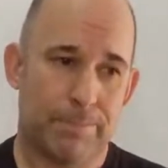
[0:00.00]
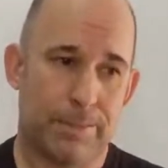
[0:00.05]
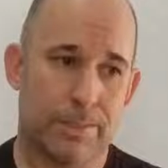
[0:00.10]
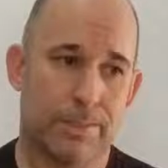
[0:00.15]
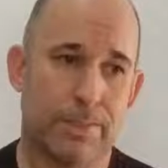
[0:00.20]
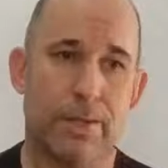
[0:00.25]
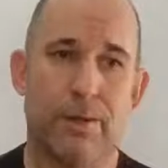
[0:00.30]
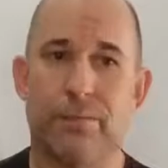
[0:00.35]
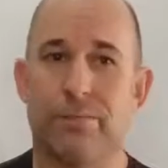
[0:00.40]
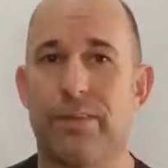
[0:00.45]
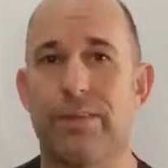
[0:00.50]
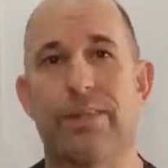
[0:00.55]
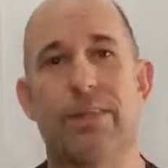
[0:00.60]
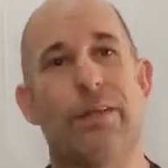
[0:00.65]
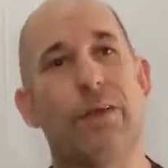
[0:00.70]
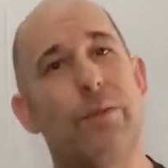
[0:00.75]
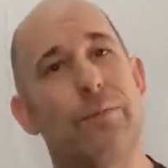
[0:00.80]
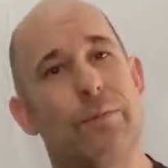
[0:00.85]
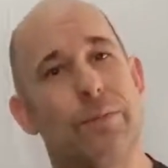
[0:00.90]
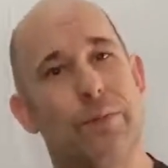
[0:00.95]
The stuff that they
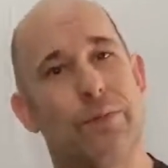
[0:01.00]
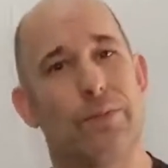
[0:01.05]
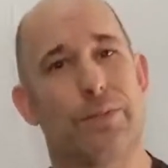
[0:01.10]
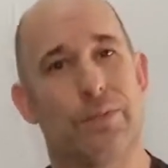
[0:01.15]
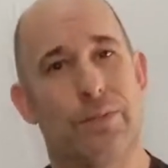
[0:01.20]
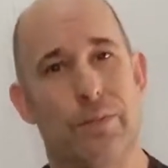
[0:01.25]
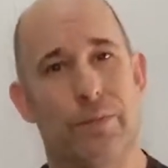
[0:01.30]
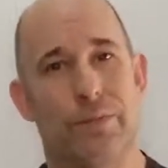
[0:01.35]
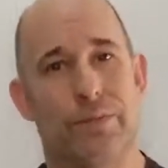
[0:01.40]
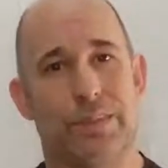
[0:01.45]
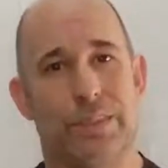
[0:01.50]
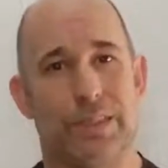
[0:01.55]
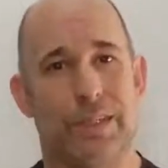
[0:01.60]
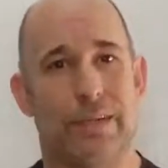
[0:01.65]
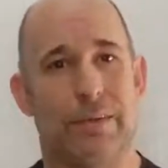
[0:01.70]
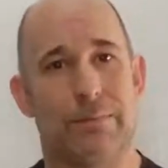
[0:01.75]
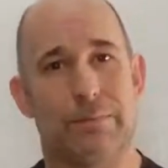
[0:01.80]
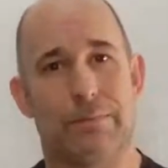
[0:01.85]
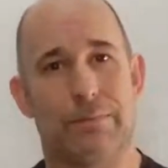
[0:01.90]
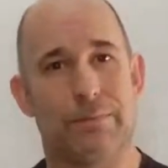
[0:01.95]
don't use in UFC,
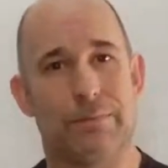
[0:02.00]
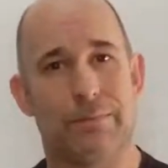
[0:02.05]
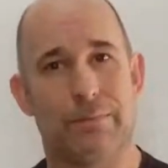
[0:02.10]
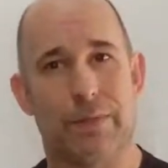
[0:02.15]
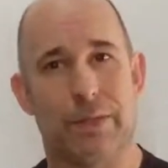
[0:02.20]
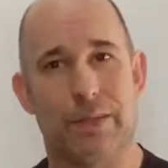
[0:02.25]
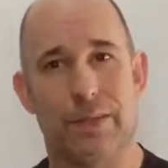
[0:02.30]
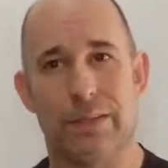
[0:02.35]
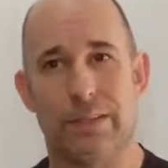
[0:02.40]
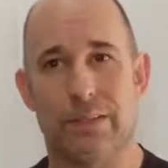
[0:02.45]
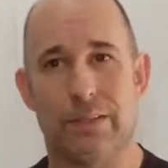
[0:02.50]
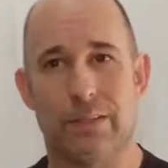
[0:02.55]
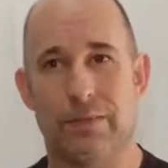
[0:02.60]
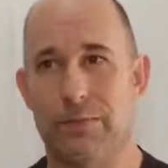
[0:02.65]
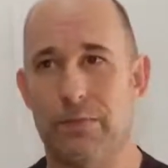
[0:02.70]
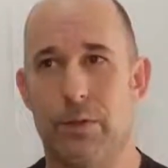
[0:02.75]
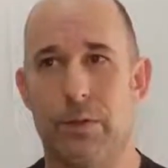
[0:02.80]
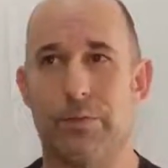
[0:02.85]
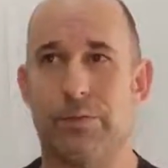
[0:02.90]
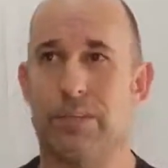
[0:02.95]
because
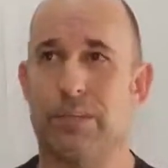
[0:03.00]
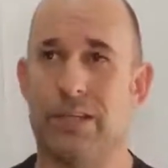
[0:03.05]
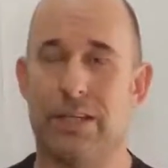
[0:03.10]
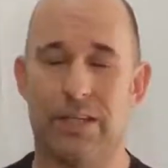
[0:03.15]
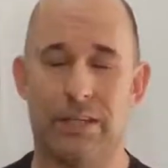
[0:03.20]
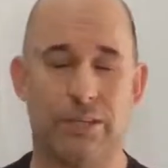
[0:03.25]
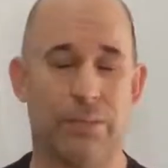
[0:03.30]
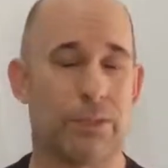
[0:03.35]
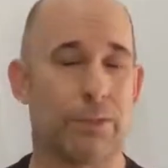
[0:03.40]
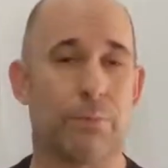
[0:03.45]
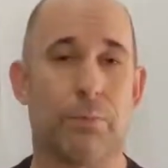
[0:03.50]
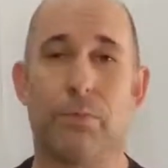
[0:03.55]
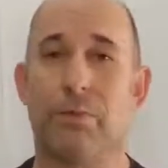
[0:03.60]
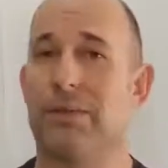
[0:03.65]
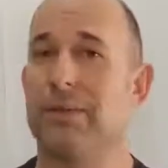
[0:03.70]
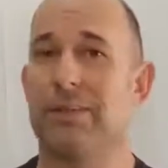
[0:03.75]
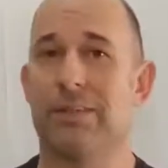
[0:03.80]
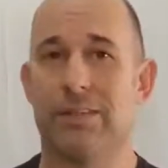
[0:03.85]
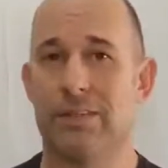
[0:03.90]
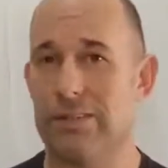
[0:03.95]
UFC is a
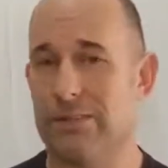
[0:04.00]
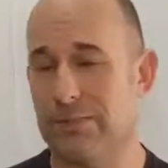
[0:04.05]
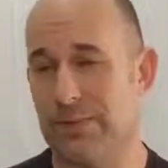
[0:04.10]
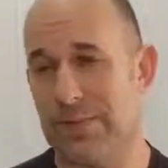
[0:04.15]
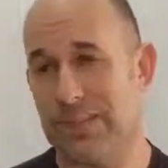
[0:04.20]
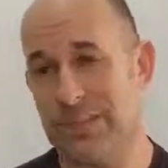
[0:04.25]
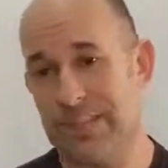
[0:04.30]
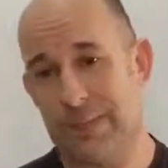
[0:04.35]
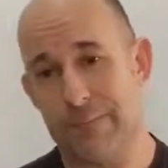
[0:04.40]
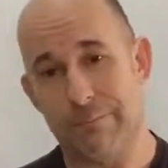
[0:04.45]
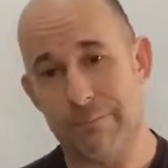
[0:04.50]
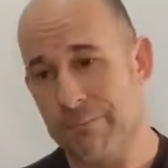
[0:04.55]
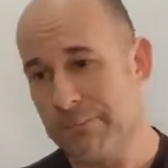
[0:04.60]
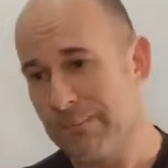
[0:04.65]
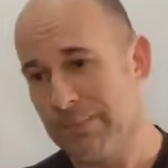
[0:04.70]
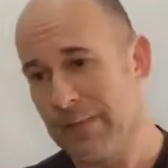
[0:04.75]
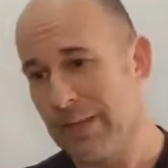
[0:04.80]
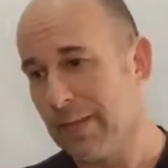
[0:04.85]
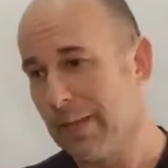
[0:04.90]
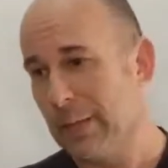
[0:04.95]
sport, let's face
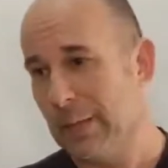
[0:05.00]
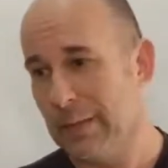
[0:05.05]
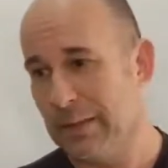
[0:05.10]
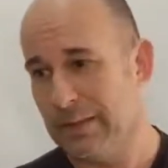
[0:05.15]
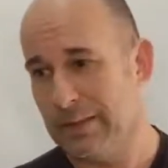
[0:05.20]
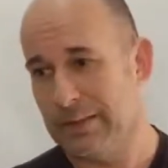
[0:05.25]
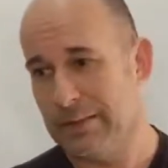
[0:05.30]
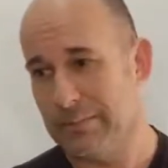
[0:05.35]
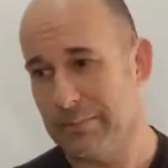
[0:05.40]
it.